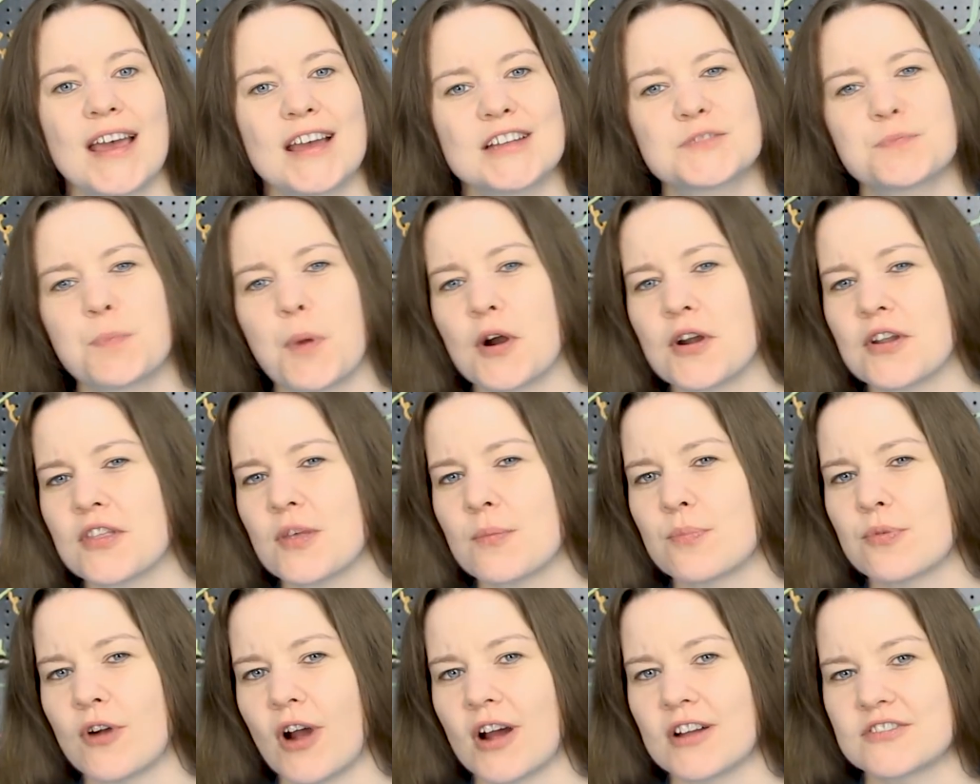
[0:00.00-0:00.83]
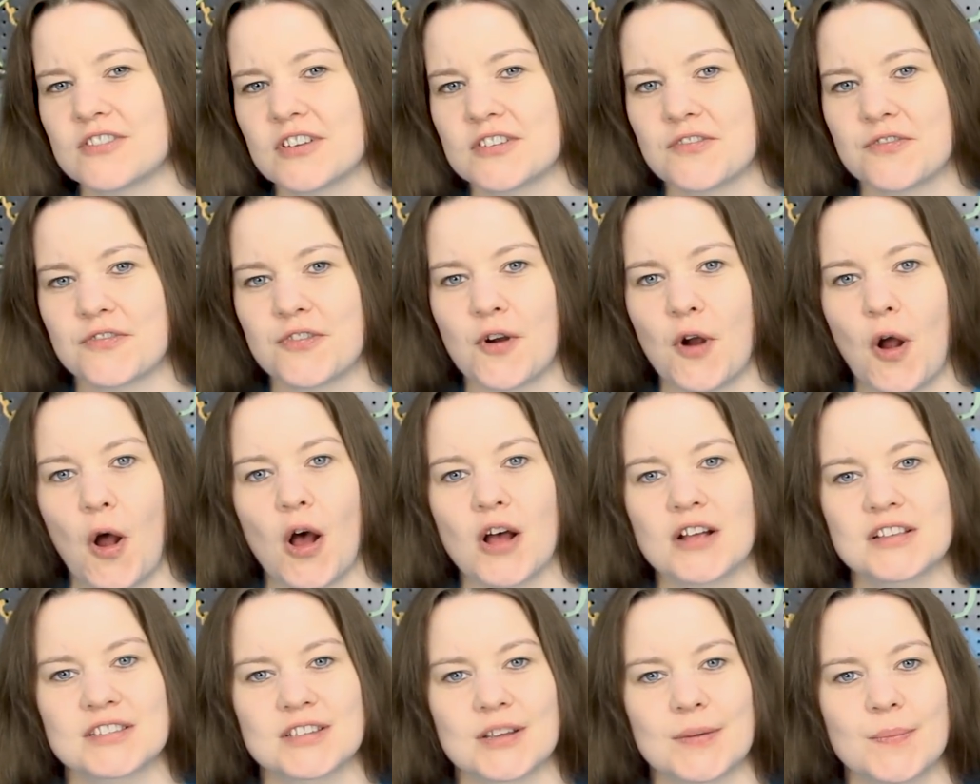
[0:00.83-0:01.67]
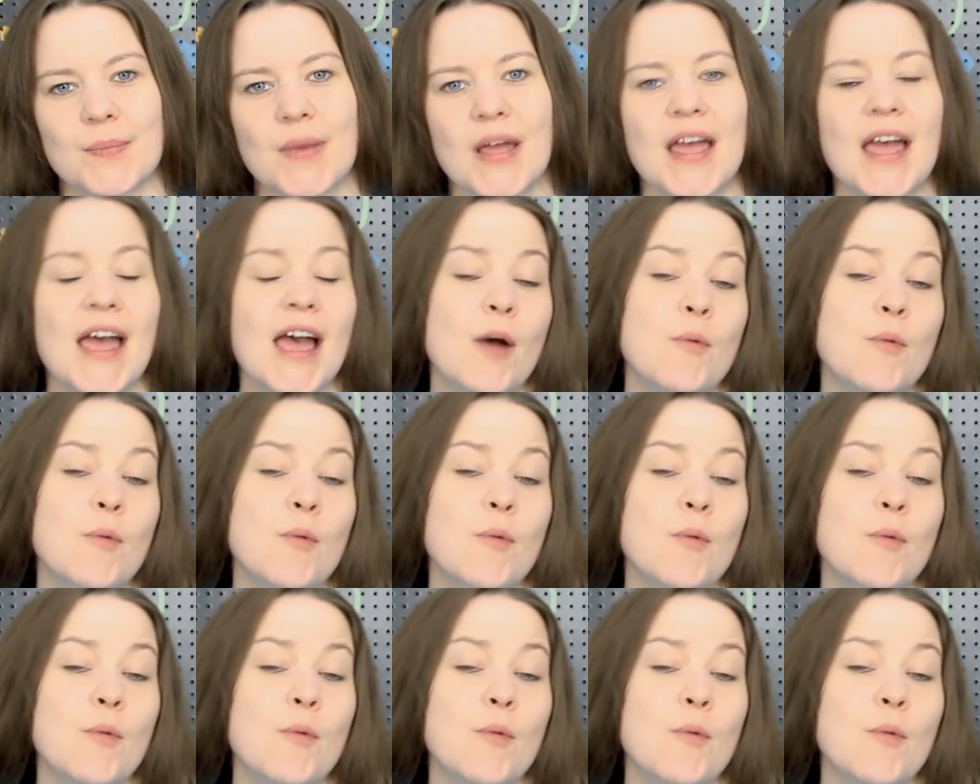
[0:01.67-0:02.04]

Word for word: It's part of the Project for Awesome,